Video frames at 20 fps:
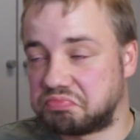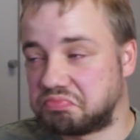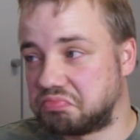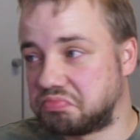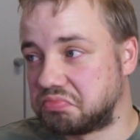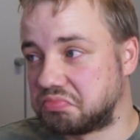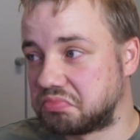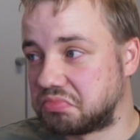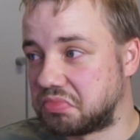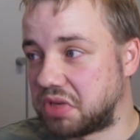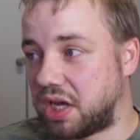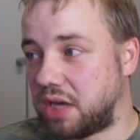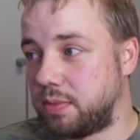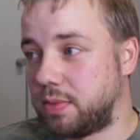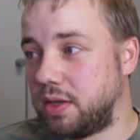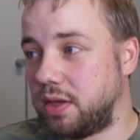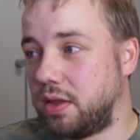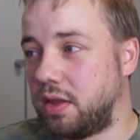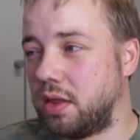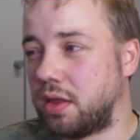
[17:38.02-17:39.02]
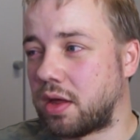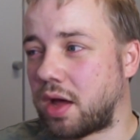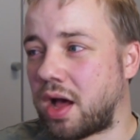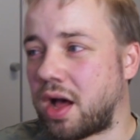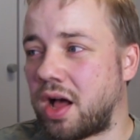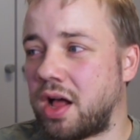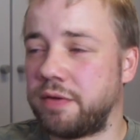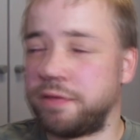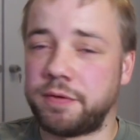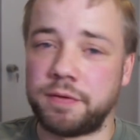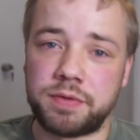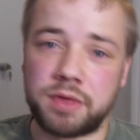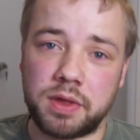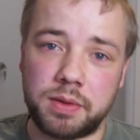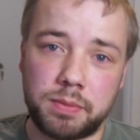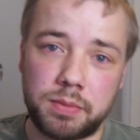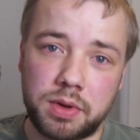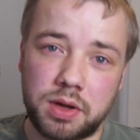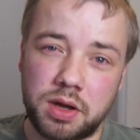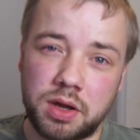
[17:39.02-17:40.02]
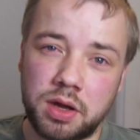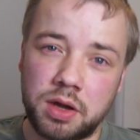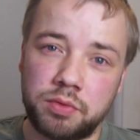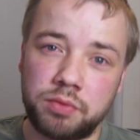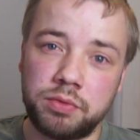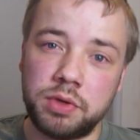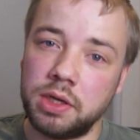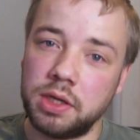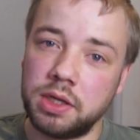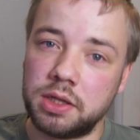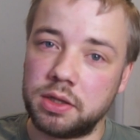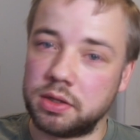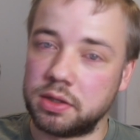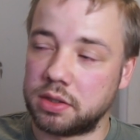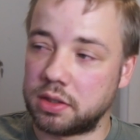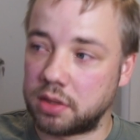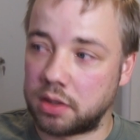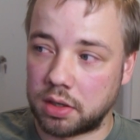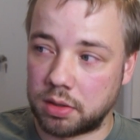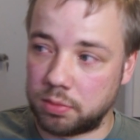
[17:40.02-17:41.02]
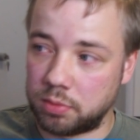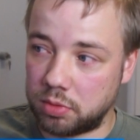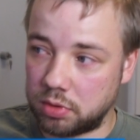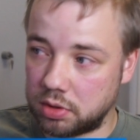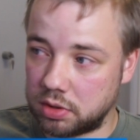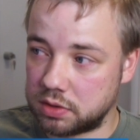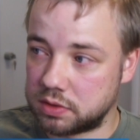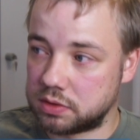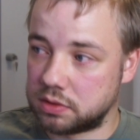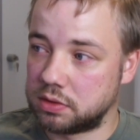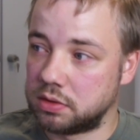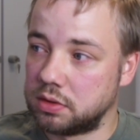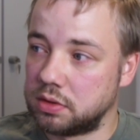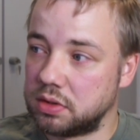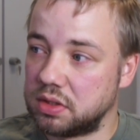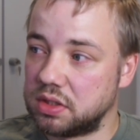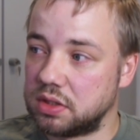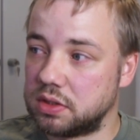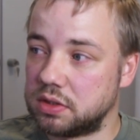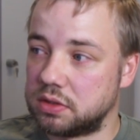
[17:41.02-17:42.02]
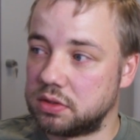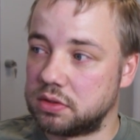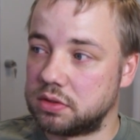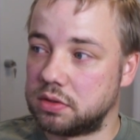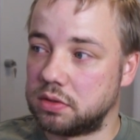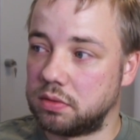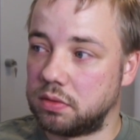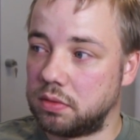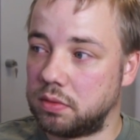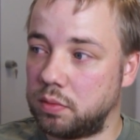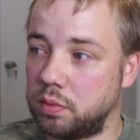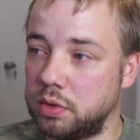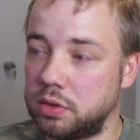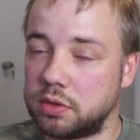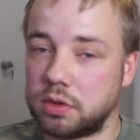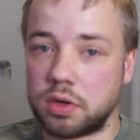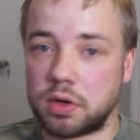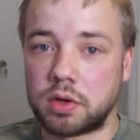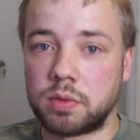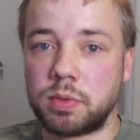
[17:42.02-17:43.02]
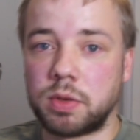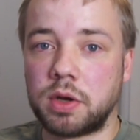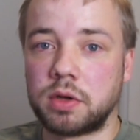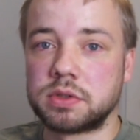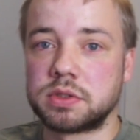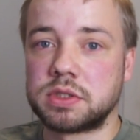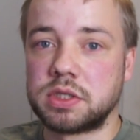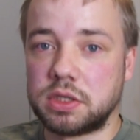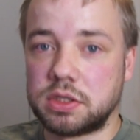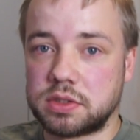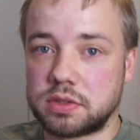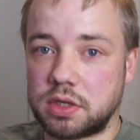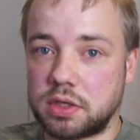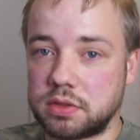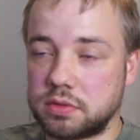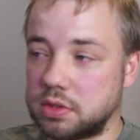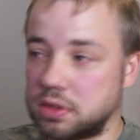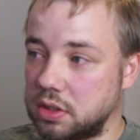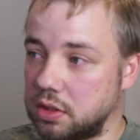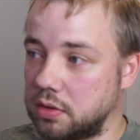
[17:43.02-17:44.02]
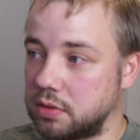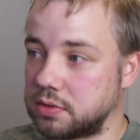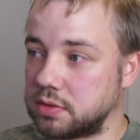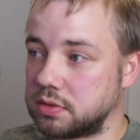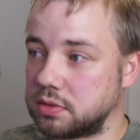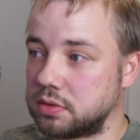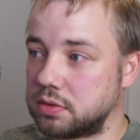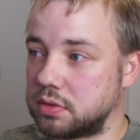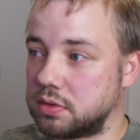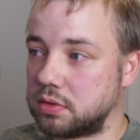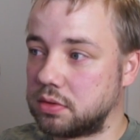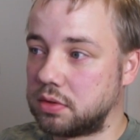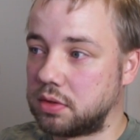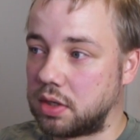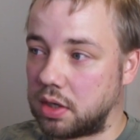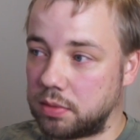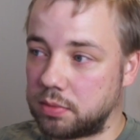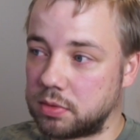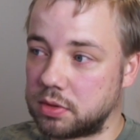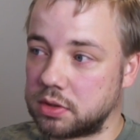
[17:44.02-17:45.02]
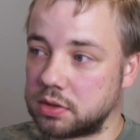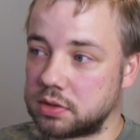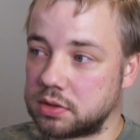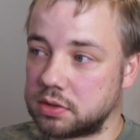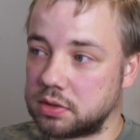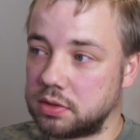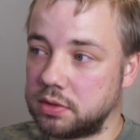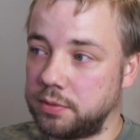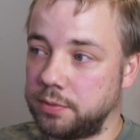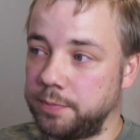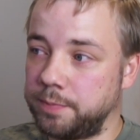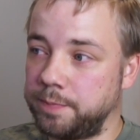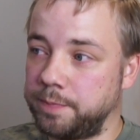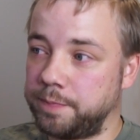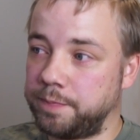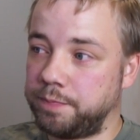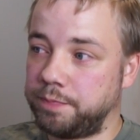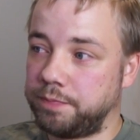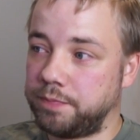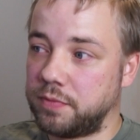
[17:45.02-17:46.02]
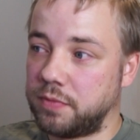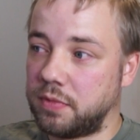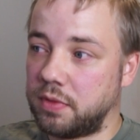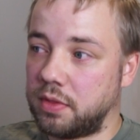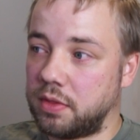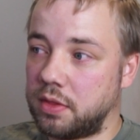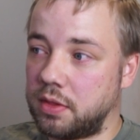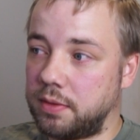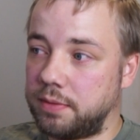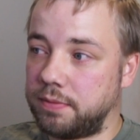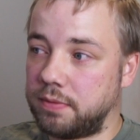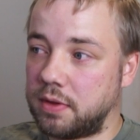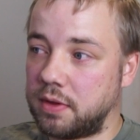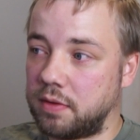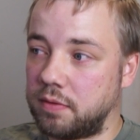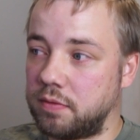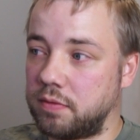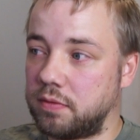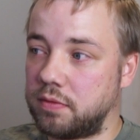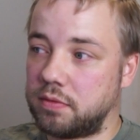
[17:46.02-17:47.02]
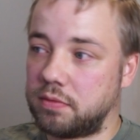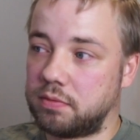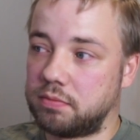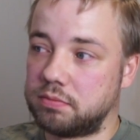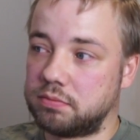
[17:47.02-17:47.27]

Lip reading: maybe half of them are real cameras. So we talk about 600,000 cameras. That's